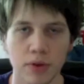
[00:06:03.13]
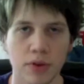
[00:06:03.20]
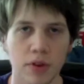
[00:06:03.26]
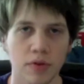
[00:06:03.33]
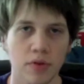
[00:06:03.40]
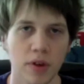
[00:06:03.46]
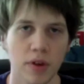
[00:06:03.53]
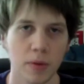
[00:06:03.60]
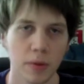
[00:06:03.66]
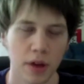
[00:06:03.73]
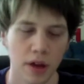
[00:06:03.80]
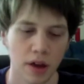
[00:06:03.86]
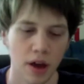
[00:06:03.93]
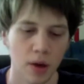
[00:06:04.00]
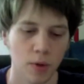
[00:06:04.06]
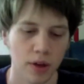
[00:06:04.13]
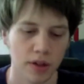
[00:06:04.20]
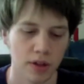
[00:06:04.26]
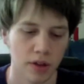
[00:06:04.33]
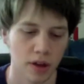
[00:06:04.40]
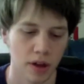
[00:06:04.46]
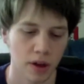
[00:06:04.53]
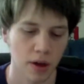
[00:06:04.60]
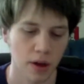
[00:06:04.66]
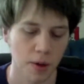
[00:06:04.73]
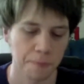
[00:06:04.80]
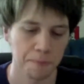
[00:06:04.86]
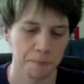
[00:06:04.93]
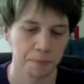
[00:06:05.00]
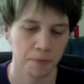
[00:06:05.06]
that fit me. I went to the
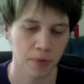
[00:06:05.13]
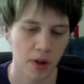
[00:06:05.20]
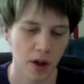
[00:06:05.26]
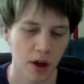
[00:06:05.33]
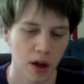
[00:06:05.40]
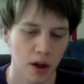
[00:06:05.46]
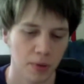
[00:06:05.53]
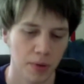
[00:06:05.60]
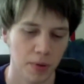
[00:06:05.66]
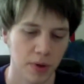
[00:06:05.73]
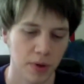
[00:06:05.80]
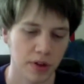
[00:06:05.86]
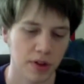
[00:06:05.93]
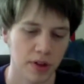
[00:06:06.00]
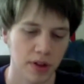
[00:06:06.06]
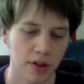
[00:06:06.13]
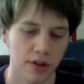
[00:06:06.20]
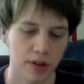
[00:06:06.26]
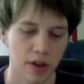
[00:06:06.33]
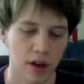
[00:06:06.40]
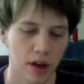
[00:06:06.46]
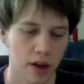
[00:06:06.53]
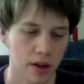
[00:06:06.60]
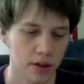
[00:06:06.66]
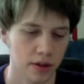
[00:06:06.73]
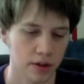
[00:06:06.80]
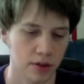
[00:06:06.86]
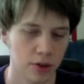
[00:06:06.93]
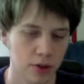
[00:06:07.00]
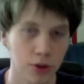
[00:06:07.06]
we went to this
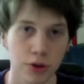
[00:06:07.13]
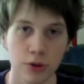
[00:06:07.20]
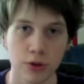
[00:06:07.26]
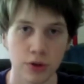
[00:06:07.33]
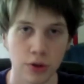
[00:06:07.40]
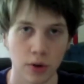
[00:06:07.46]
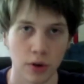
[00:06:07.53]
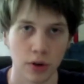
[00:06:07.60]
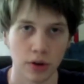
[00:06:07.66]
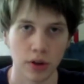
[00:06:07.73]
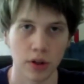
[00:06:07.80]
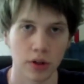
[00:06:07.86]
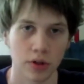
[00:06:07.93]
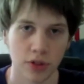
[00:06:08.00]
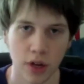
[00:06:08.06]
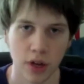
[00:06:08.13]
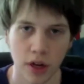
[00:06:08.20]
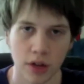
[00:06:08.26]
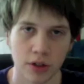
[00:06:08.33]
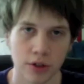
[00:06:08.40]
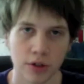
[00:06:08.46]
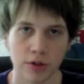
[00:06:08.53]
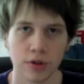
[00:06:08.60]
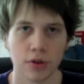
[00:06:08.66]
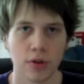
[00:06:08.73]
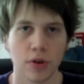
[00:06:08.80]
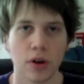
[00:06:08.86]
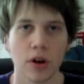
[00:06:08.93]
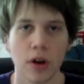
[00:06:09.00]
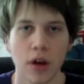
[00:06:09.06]
shoe store, giant shoe
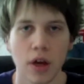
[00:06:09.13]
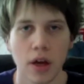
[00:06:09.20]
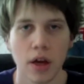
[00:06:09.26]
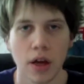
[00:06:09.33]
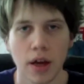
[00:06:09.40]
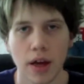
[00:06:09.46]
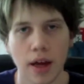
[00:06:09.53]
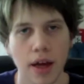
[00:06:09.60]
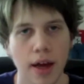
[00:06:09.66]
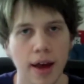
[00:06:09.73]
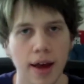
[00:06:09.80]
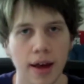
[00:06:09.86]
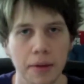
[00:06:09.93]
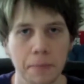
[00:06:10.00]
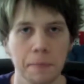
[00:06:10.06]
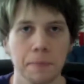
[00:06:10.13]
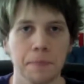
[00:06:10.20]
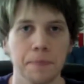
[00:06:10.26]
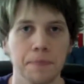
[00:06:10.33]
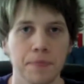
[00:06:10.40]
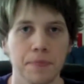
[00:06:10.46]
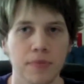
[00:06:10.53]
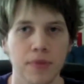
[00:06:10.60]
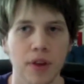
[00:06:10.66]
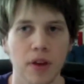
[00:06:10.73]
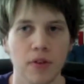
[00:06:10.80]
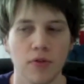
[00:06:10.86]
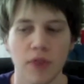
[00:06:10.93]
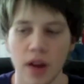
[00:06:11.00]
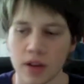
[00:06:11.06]
store, and
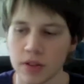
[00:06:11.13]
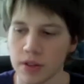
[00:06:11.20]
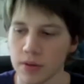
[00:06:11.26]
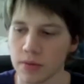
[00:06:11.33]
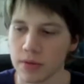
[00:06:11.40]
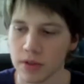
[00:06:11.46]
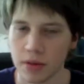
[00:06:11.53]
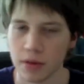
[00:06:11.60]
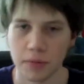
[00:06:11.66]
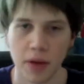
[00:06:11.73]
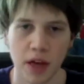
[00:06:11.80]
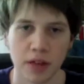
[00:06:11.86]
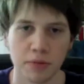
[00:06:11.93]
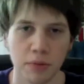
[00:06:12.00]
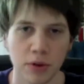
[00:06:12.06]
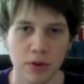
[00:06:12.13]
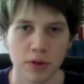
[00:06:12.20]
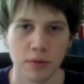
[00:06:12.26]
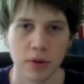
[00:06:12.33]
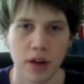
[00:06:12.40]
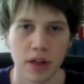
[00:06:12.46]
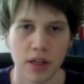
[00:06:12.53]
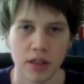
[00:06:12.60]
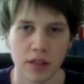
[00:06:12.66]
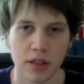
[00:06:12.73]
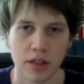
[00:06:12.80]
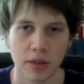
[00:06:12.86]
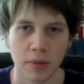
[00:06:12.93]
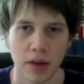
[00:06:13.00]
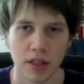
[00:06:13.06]
found some nice boots, but I didn't
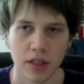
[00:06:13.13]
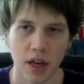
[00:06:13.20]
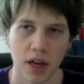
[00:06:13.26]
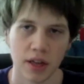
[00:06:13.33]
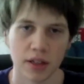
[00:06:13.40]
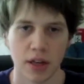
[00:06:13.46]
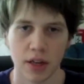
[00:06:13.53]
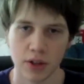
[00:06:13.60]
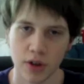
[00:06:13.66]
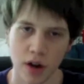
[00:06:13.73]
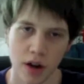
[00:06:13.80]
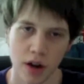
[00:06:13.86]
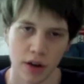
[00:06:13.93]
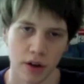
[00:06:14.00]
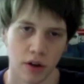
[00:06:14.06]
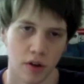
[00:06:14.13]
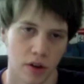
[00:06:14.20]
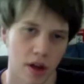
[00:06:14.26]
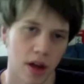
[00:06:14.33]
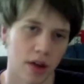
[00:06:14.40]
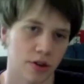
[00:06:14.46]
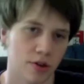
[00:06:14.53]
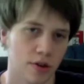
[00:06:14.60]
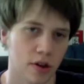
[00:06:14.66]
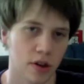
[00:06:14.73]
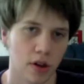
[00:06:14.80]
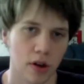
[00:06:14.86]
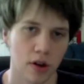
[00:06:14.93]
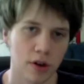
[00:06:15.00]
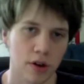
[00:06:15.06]
see my size. And I tried, the extra
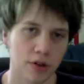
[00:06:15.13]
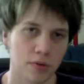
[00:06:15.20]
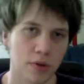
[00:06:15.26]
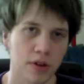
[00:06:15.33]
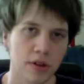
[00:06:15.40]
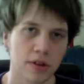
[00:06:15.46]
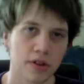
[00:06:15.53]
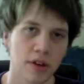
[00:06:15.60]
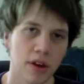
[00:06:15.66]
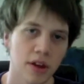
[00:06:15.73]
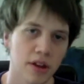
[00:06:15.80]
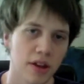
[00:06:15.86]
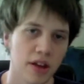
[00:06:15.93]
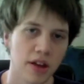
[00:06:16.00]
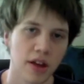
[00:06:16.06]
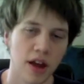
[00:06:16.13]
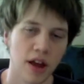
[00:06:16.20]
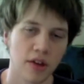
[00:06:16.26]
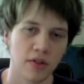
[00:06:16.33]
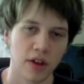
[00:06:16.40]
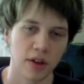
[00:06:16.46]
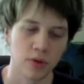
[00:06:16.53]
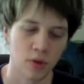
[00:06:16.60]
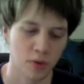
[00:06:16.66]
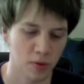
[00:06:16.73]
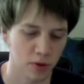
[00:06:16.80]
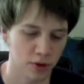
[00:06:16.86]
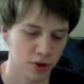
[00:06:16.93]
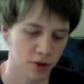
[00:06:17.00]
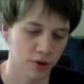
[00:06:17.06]
large ones. They didn't have like
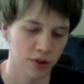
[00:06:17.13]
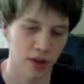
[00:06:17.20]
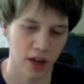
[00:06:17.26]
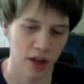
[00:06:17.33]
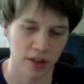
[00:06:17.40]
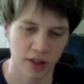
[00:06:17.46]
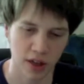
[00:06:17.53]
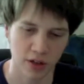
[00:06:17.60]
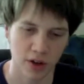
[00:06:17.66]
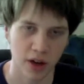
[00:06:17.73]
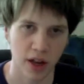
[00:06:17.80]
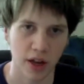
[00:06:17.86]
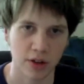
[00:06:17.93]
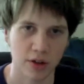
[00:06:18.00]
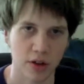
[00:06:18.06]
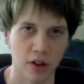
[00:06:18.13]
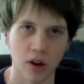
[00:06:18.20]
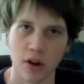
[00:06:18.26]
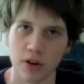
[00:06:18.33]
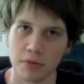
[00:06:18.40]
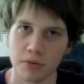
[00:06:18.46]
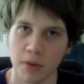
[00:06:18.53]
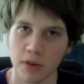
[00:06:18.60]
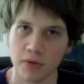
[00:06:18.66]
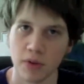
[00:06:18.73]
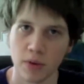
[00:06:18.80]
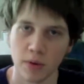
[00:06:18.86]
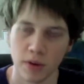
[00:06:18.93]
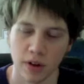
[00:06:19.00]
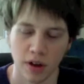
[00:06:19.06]
normal shoe size. I tried extra large. My
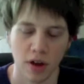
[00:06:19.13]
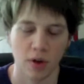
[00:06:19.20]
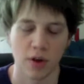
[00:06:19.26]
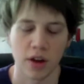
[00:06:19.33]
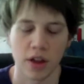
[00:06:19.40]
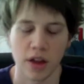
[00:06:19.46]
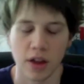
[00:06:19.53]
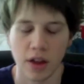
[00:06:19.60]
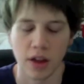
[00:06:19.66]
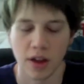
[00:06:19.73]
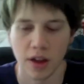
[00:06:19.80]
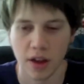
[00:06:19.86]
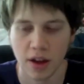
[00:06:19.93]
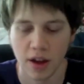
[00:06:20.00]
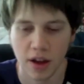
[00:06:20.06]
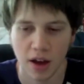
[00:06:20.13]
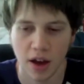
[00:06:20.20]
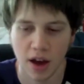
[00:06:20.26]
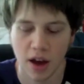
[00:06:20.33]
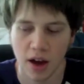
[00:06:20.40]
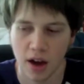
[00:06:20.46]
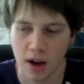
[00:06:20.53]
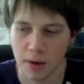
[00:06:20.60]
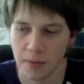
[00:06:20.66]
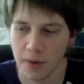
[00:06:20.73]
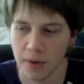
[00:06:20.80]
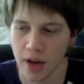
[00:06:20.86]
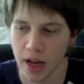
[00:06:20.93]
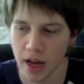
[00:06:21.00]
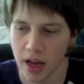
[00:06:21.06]
foot wouldn't go in it.
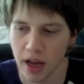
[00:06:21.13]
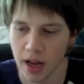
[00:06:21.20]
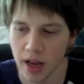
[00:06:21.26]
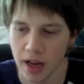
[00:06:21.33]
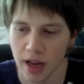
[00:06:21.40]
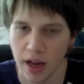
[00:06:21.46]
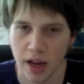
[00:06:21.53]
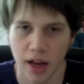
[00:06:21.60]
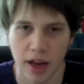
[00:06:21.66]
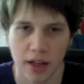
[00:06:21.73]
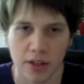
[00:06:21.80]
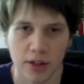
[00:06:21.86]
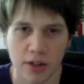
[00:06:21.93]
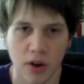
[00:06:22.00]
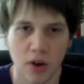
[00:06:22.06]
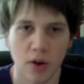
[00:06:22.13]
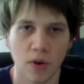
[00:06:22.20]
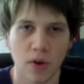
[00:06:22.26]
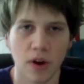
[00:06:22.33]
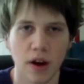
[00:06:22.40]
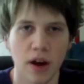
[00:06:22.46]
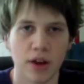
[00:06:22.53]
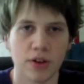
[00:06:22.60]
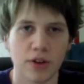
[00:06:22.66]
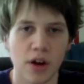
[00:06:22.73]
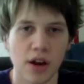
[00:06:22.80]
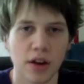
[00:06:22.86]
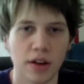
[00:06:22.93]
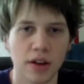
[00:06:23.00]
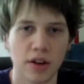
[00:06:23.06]
And so I
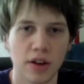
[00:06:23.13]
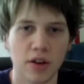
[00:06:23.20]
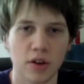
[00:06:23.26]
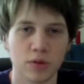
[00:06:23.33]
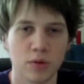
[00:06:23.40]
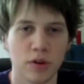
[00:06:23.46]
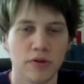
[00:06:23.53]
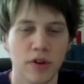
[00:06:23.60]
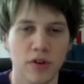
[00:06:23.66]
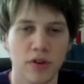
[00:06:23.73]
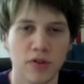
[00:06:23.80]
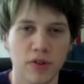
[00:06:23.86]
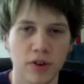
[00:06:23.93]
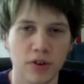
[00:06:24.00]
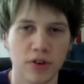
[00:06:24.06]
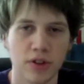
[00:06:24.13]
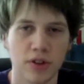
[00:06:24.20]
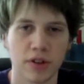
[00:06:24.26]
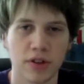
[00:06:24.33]
tried, it was one of our first